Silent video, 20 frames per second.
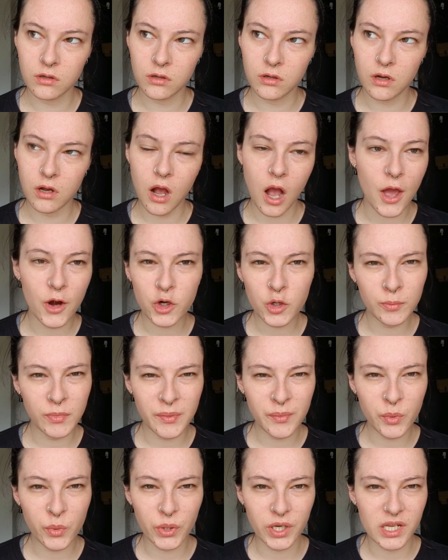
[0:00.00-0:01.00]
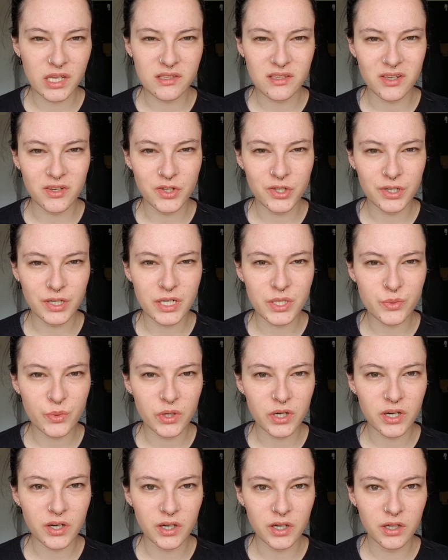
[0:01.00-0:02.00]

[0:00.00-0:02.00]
I don't remember what his injuries were.